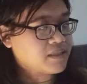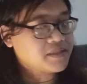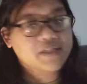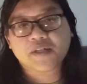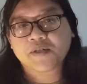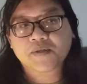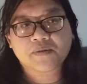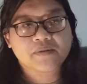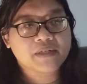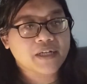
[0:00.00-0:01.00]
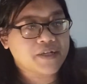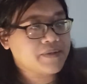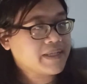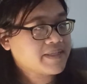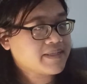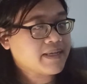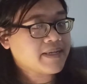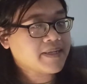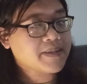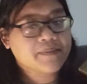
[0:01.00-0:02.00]
so, you know, it's
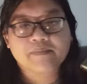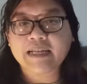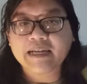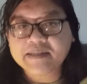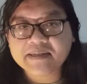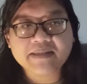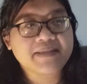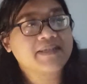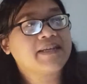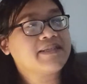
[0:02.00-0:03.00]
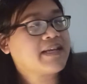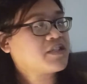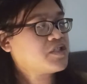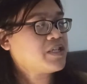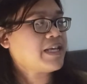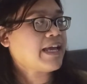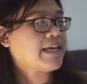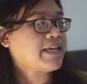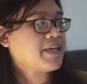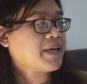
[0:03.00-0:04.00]
uh, Dai Sijie is actually
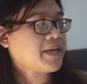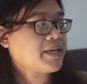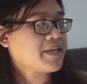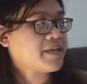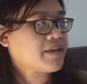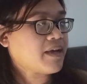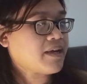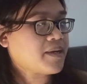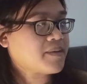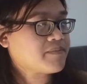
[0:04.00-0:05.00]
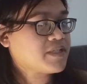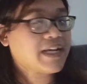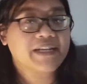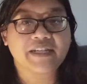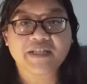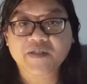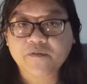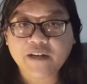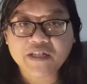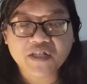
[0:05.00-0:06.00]
a, a uh,
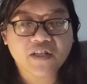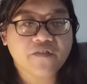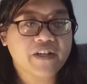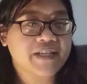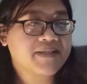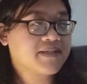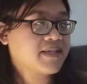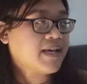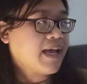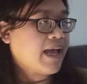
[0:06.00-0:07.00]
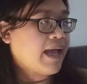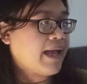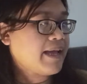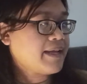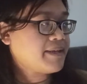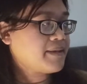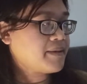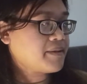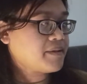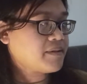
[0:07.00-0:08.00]
Chinese-French novelist, and
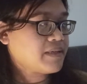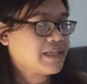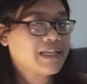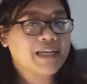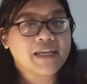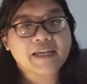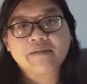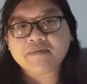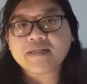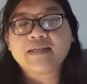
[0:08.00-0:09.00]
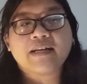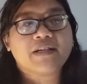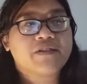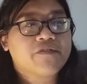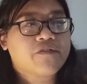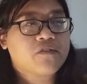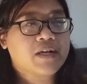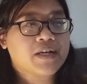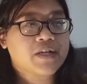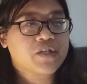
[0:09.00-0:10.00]
he himself
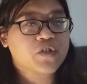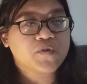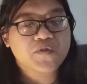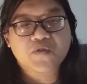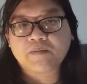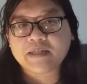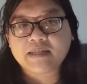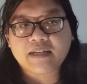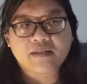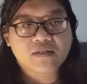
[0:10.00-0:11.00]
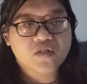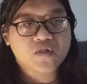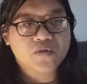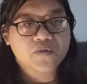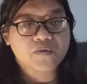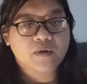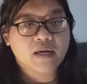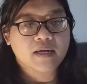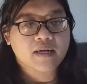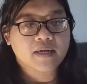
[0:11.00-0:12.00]
uh, used to be sent to,
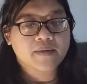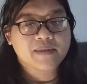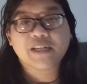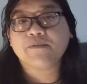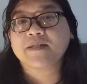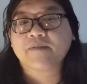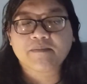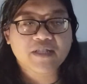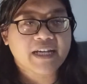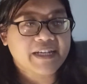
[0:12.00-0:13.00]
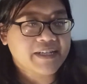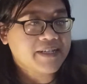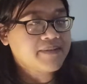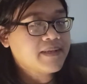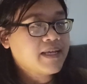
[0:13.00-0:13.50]
uh, he was from China,